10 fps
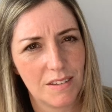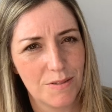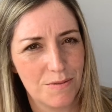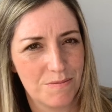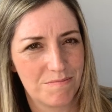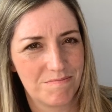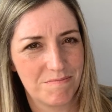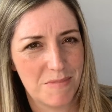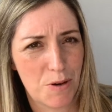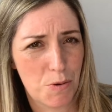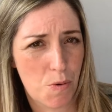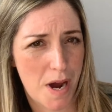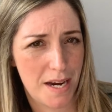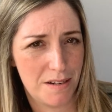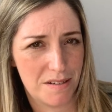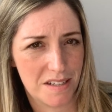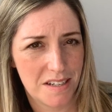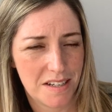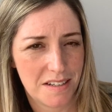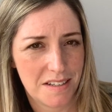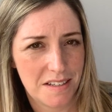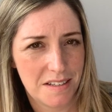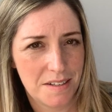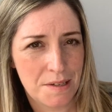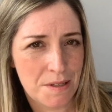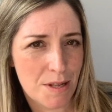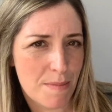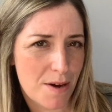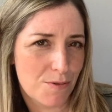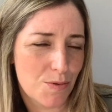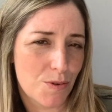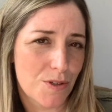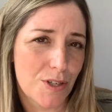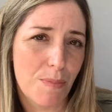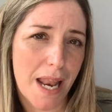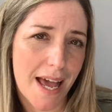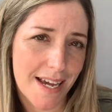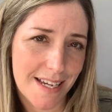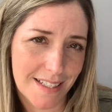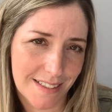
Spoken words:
Oh, how quaint. The mouse wants to play.